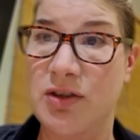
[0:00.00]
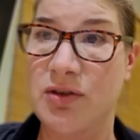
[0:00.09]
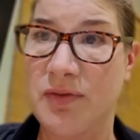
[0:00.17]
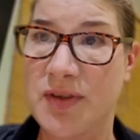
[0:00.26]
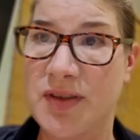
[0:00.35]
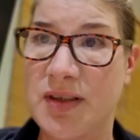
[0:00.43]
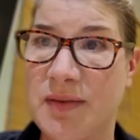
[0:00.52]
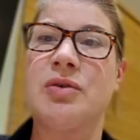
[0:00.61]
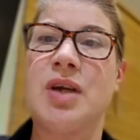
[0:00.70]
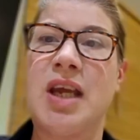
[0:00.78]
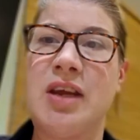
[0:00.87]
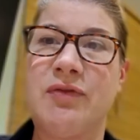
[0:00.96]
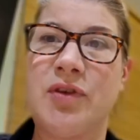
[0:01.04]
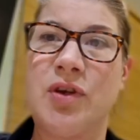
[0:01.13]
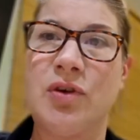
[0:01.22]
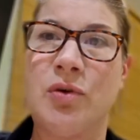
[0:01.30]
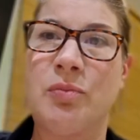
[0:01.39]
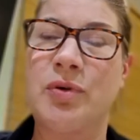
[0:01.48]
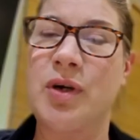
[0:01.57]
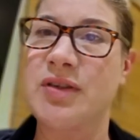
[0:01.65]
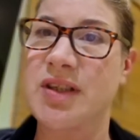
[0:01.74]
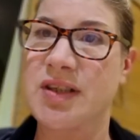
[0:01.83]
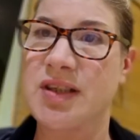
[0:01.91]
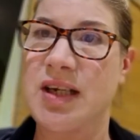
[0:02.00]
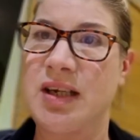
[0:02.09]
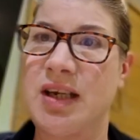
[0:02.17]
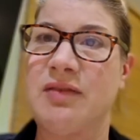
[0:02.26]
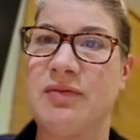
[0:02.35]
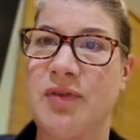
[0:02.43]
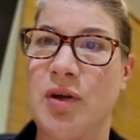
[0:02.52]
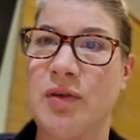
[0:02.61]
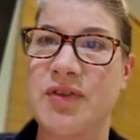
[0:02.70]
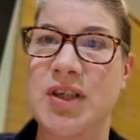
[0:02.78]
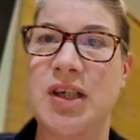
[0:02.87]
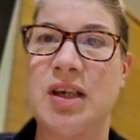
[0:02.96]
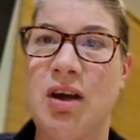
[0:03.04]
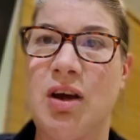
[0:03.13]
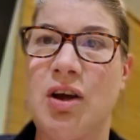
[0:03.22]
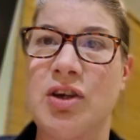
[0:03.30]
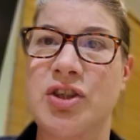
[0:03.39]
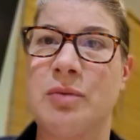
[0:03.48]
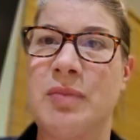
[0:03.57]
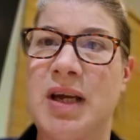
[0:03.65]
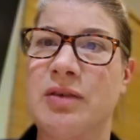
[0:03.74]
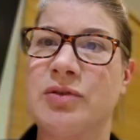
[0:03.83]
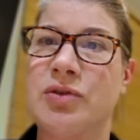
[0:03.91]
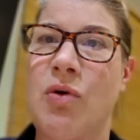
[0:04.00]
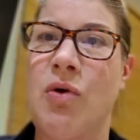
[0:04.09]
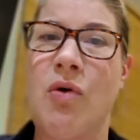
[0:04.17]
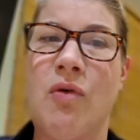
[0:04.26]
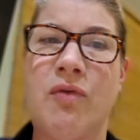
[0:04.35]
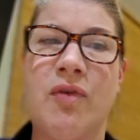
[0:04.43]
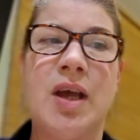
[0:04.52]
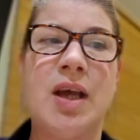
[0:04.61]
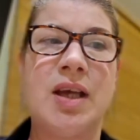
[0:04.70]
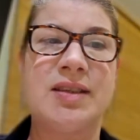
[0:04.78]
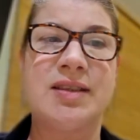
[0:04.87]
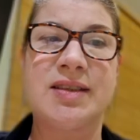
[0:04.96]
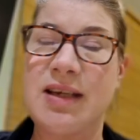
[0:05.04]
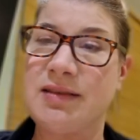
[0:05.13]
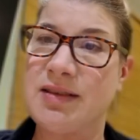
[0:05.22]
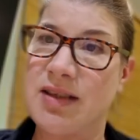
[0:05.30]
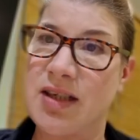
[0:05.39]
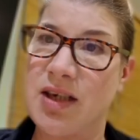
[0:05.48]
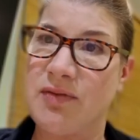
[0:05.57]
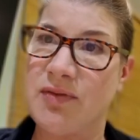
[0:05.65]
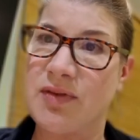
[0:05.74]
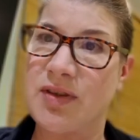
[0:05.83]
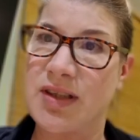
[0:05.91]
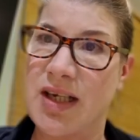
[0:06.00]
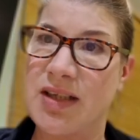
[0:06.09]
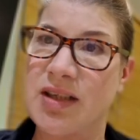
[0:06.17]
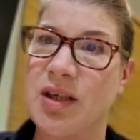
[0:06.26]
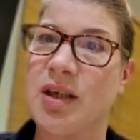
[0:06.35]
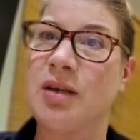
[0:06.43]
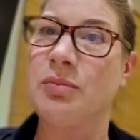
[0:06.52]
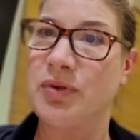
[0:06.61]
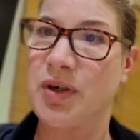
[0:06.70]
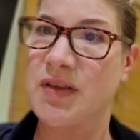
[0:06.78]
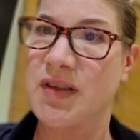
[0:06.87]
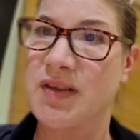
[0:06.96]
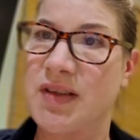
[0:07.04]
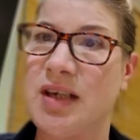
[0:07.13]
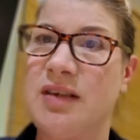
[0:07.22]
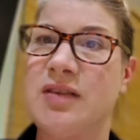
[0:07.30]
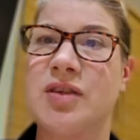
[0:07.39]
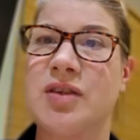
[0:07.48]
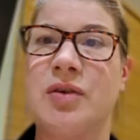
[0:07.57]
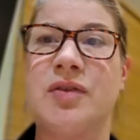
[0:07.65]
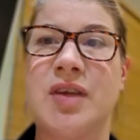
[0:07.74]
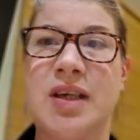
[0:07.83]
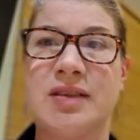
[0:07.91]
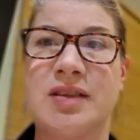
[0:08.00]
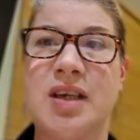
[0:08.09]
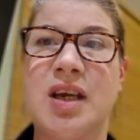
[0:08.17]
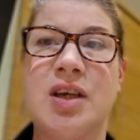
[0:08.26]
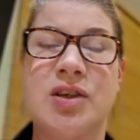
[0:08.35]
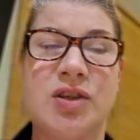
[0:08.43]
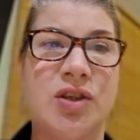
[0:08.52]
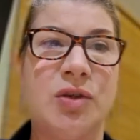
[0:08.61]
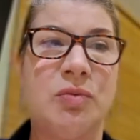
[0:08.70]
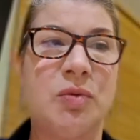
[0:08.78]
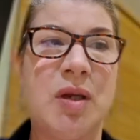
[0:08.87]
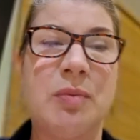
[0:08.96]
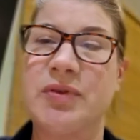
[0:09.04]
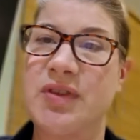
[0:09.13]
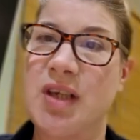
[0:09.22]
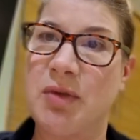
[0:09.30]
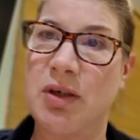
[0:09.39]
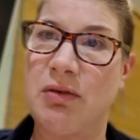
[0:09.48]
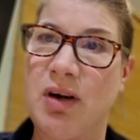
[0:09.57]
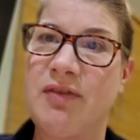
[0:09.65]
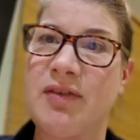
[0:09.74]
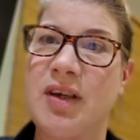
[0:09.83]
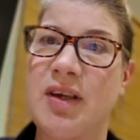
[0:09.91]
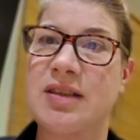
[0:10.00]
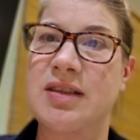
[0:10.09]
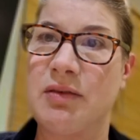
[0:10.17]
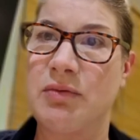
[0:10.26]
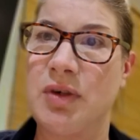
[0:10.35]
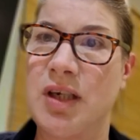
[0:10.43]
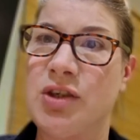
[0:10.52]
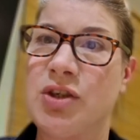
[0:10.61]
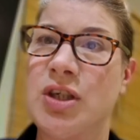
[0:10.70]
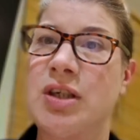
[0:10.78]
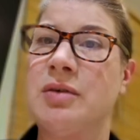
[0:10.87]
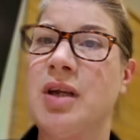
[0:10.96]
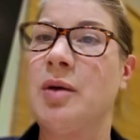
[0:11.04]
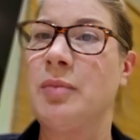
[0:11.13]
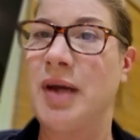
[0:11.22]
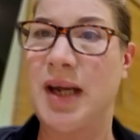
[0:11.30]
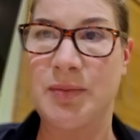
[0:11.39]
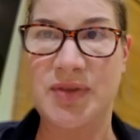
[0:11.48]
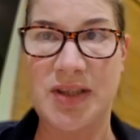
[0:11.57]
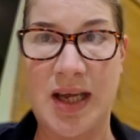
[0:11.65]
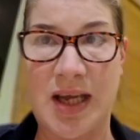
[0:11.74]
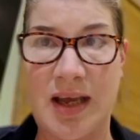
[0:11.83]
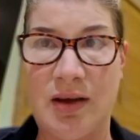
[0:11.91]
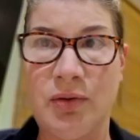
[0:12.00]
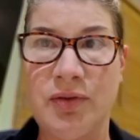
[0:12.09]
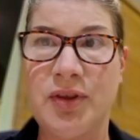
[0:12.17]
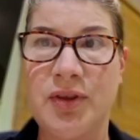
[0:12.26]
officer. If your processing involves a large amount of sensitive data processing, so things to do with people's demographics, their religion, perhaps their health,